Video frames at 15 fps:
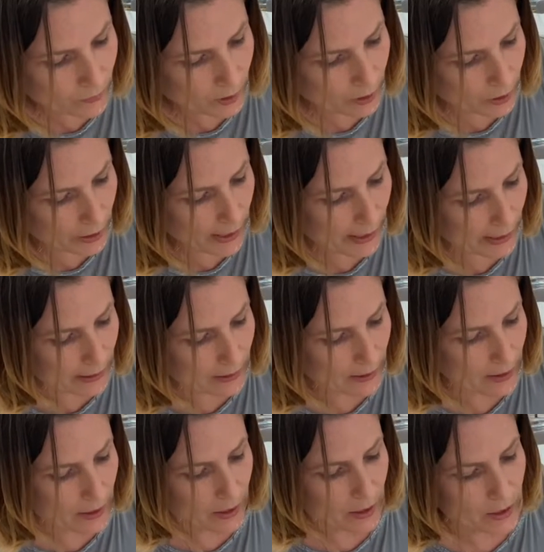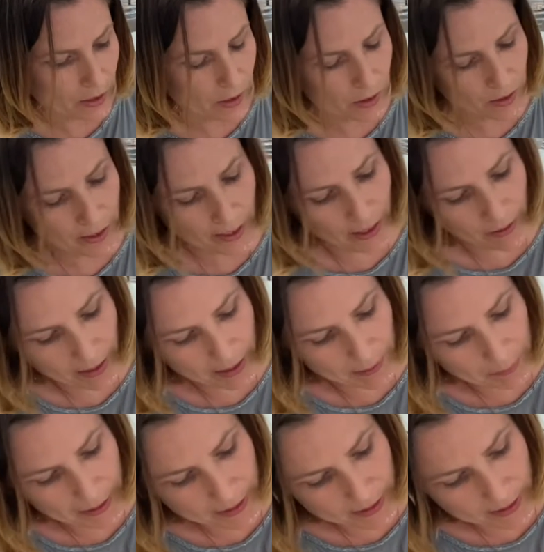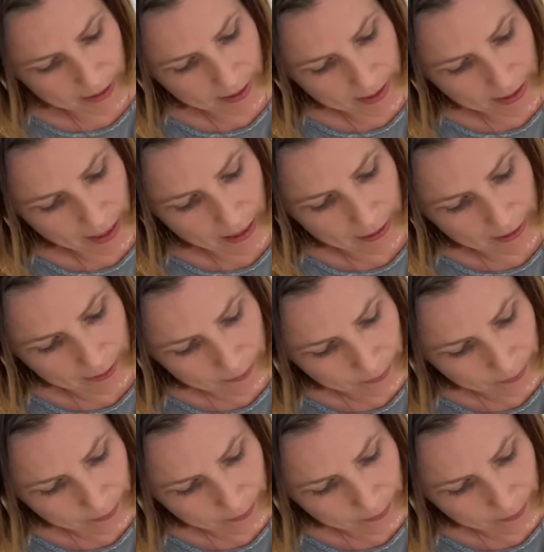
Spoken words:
Okay, so now that piece is done.